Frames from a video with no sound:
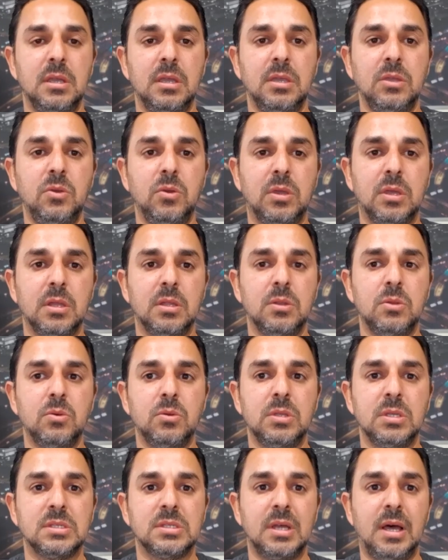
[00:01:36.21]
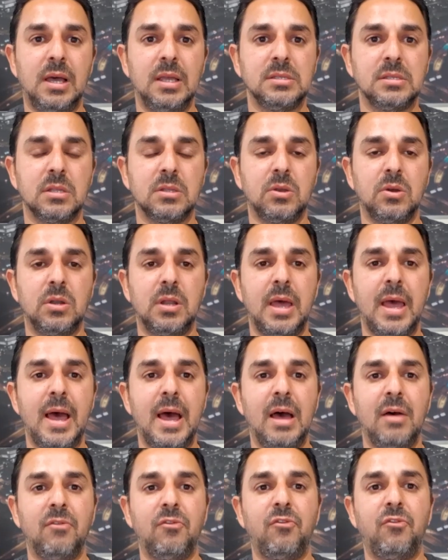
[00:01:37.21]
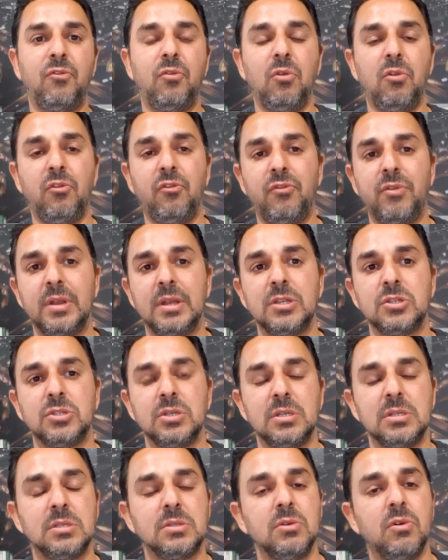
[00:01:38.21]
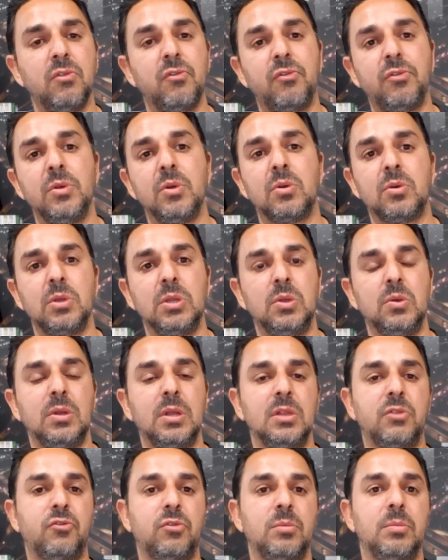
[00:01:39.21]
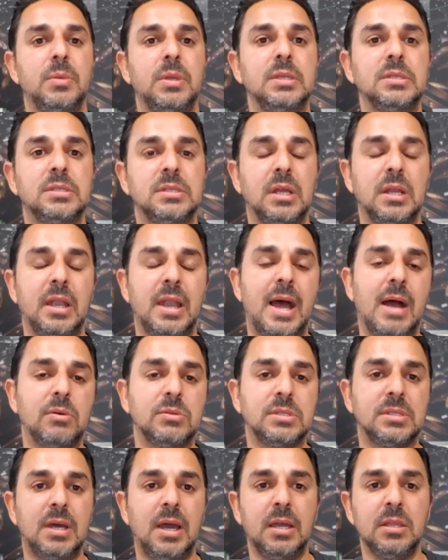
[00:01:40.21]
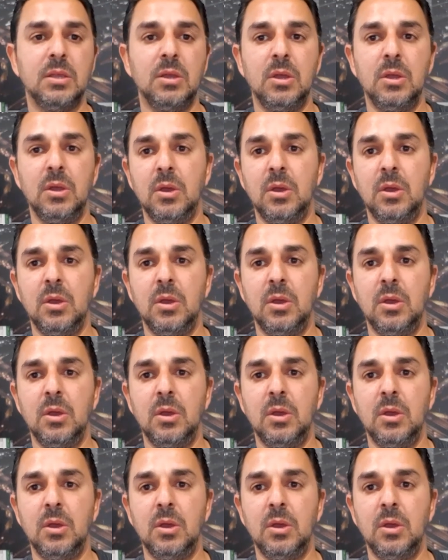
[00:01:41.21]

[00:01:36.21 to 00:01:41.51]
You can do designs that are going to have full finishes of your unit from inside and outside,